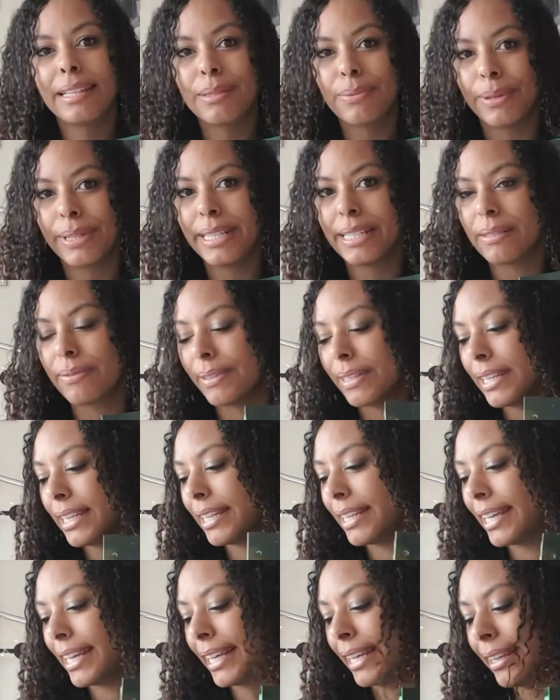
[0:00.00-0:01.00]
this one is for
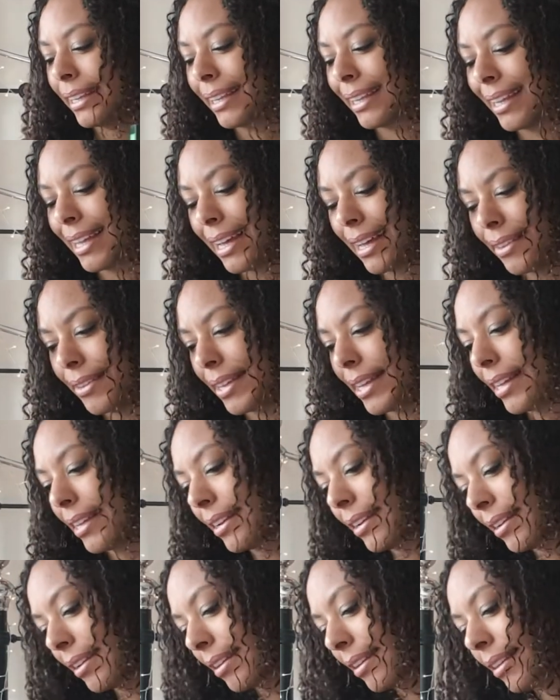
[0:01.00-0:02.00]
Lily. And
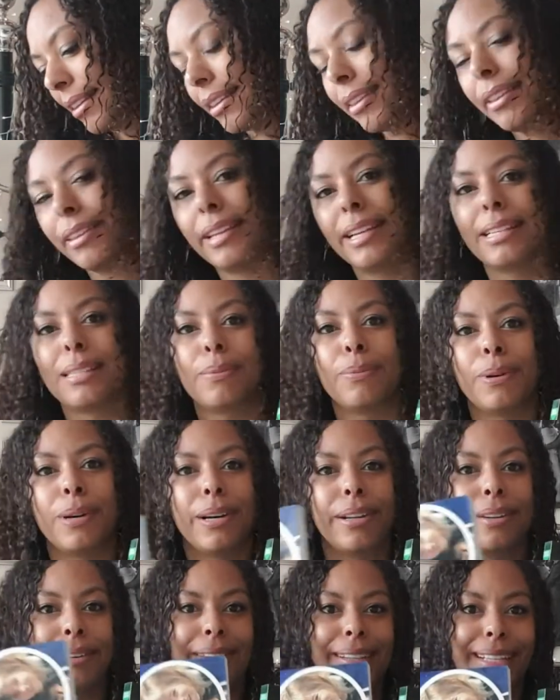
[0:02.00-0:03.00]
then this
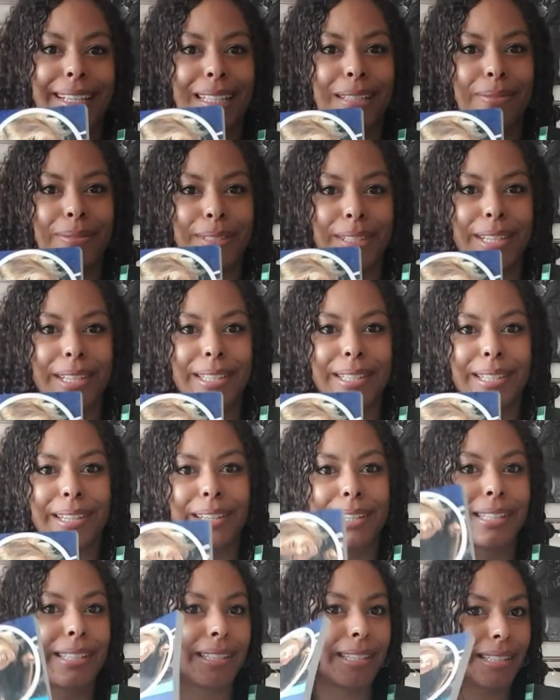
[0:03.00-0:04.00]
one is for
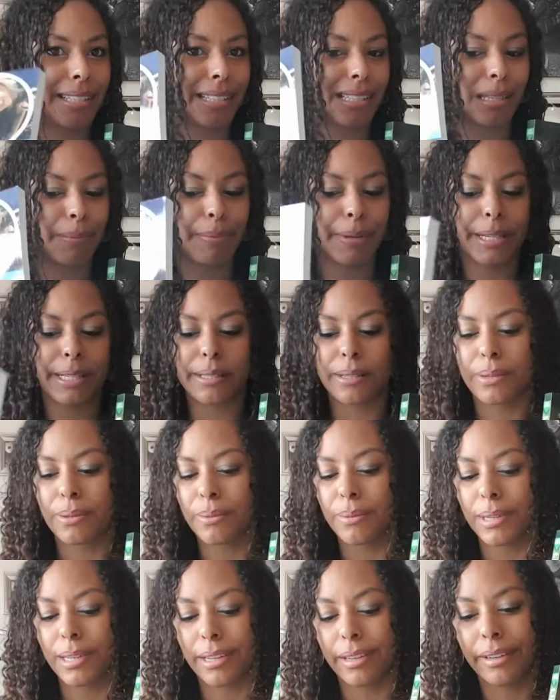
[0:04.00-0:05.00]
Josiah. So this is the
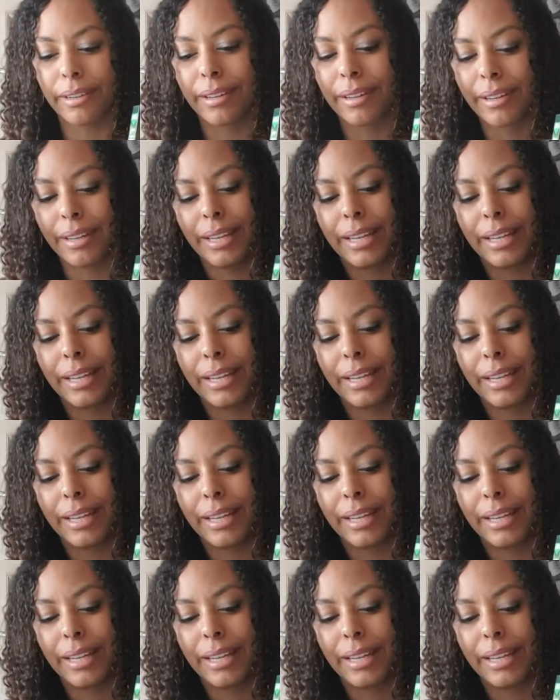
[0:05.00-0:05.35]
preschool one.